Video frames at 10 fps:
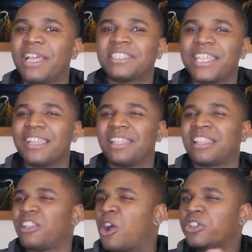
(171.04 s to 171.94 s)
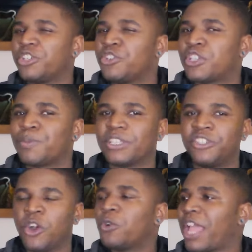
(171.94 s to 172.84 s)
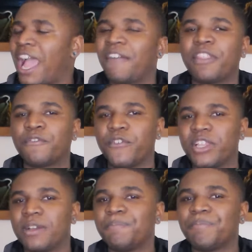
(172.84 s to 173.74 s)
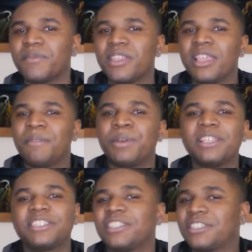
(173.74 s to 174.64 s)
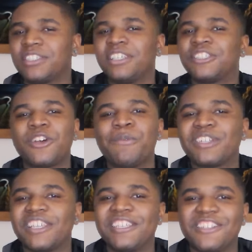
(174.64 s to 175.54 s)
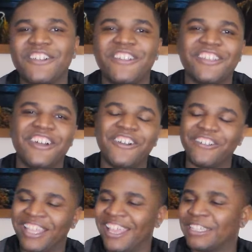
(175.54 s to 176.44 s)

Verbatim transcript: I'm not saying that the larger YouTubers don't have the freedom, but it's just it's so much easier, you know.